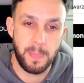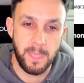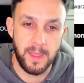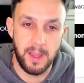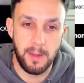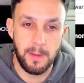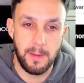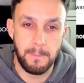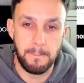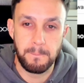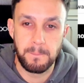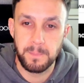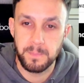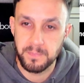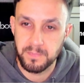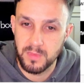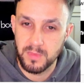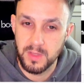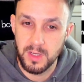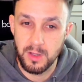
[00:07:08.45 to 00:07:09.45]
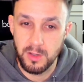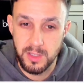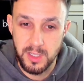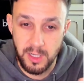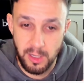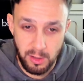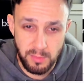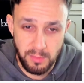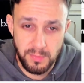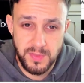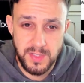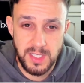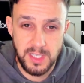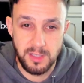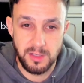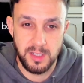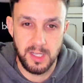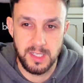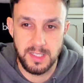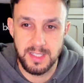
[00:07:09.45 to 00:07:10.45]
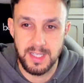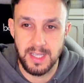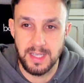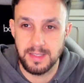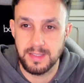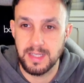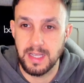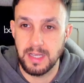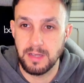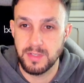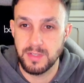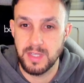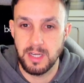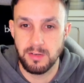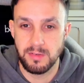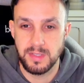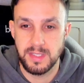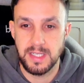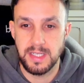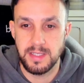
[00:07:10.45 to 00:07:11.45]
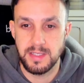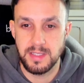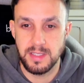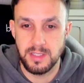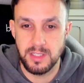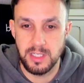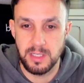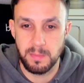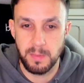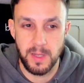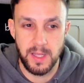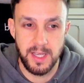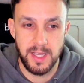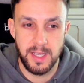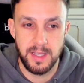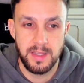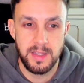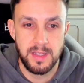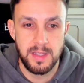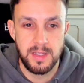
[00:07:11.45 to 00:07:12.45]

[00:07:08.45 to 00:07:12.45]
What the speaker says: Obviously you're going to get sales here on TCG Player,